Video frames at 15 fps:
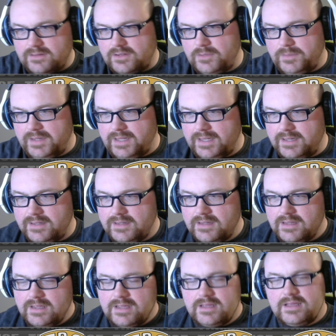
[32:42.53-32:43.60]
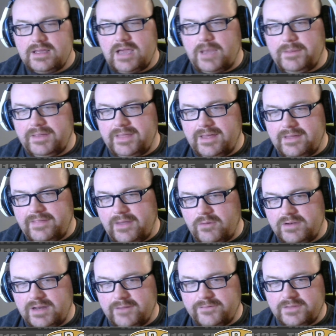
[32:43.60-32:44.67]
could be it. I mean that would
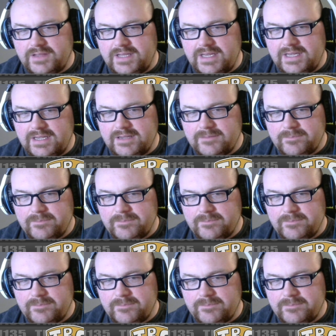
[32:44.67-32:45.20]
definitely